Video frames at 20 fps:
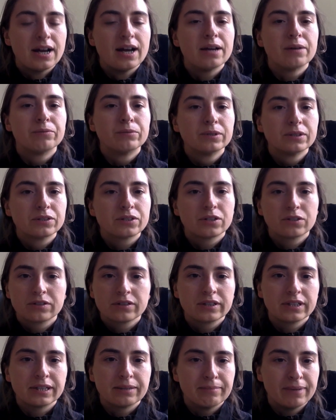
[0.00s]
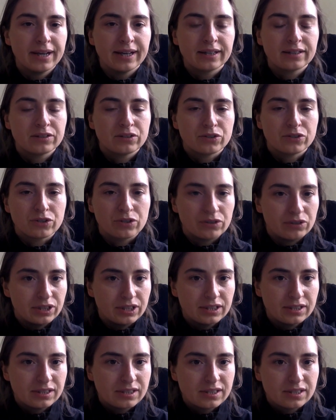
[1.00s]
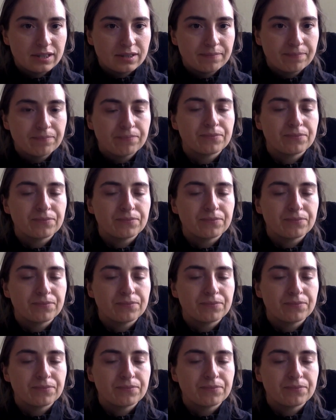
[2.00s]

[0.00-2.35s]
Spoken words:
I will totally make tutorials